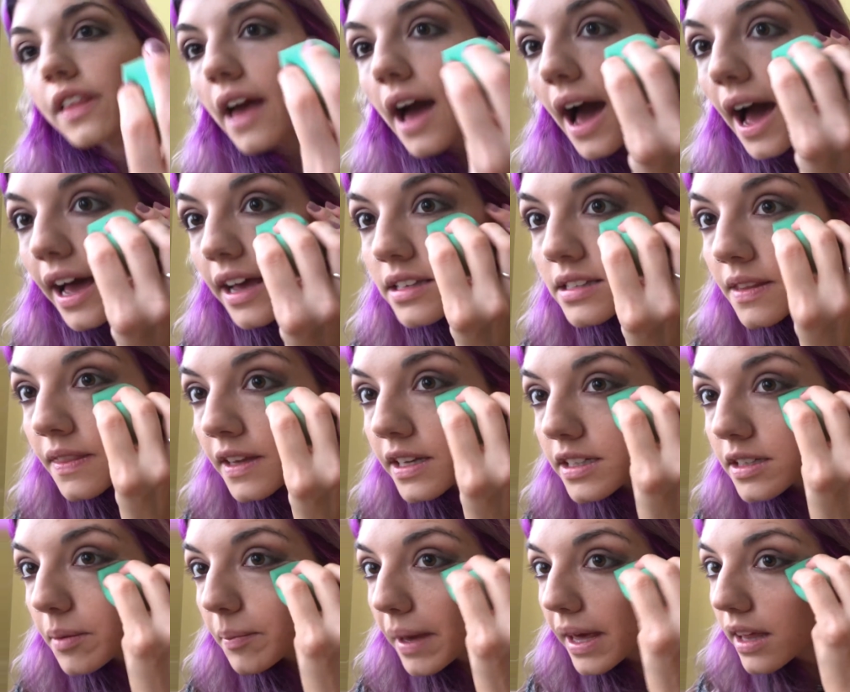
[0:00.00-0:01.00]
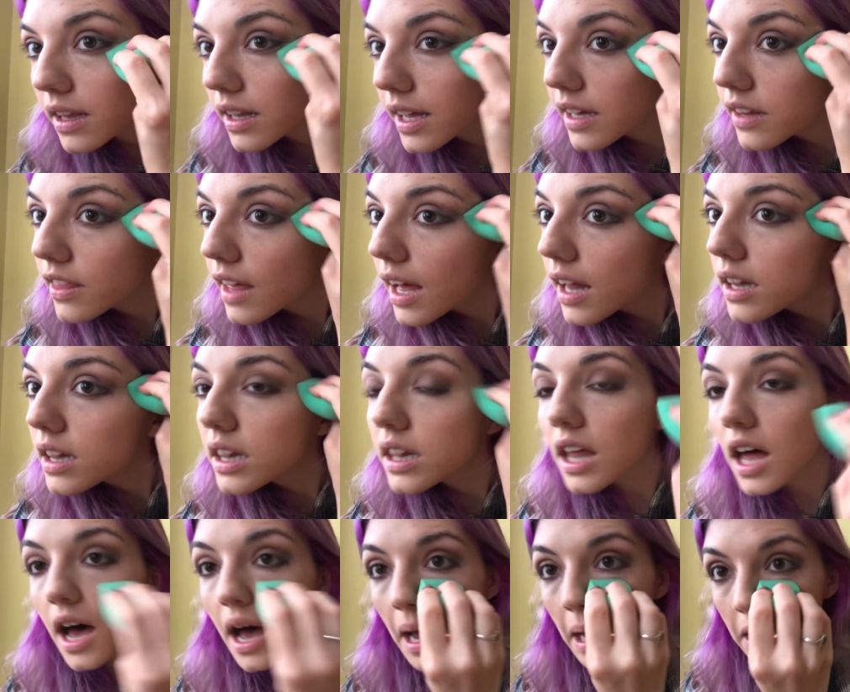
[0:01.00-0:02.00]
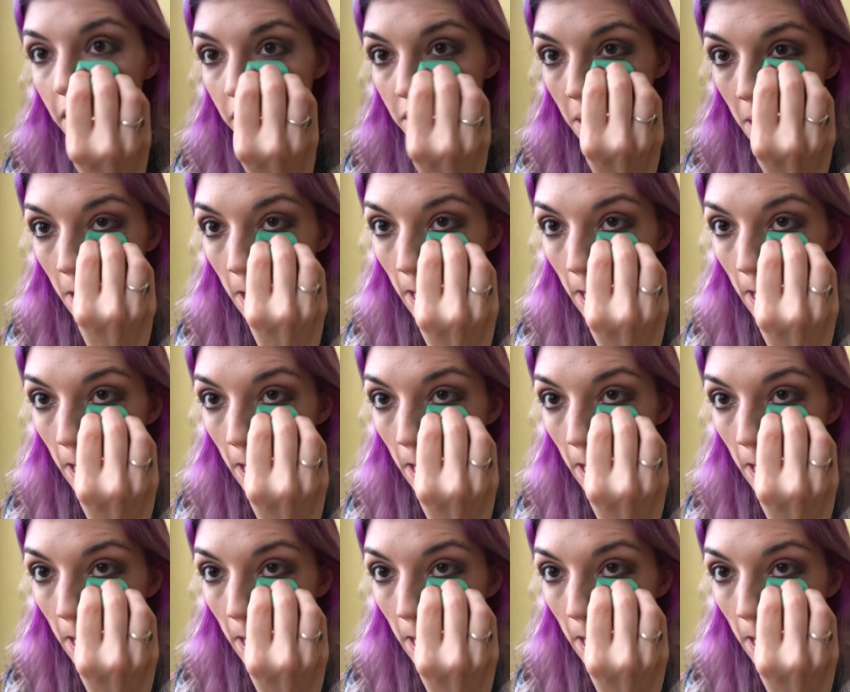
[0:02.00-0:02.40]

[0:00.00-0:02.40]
the eyes and then to make like that line.